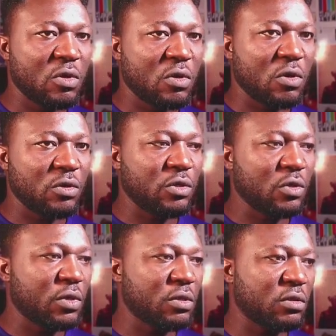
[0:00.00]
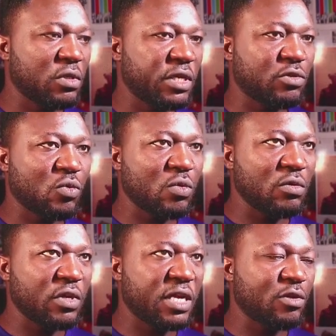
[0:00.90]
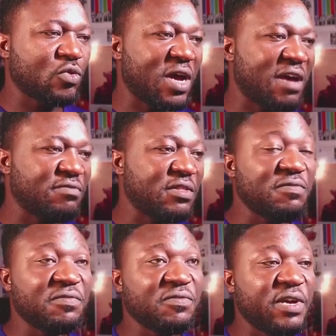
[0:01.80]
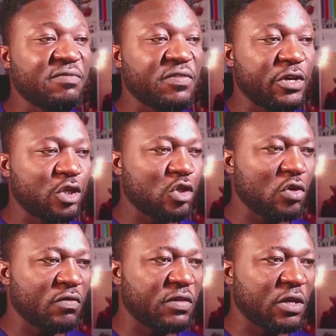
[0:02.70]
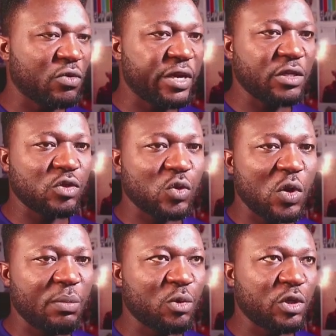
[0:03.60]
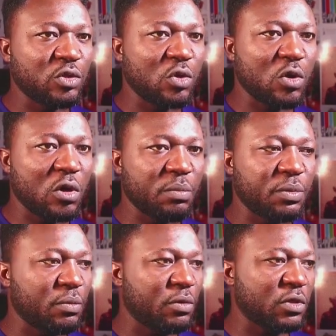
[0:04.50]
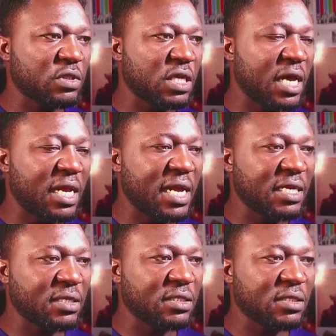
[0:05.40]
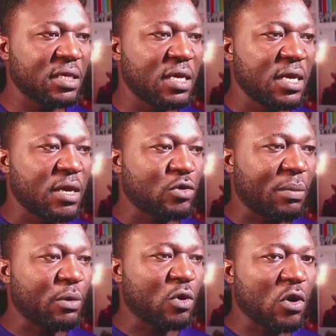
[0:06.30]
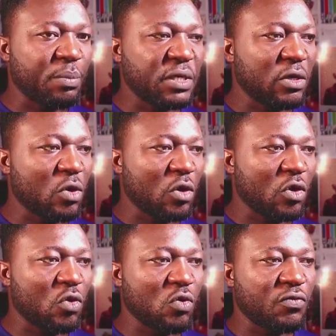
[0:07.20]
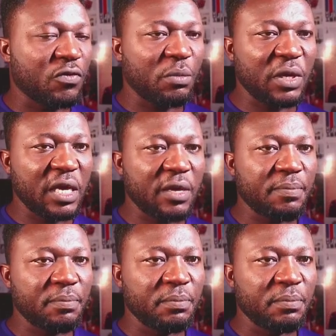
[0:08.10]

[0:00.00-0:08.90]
Or you know what, in order not to have different variation of the gray, so I'm going to copy a light. So I'm going to copy the color code from here.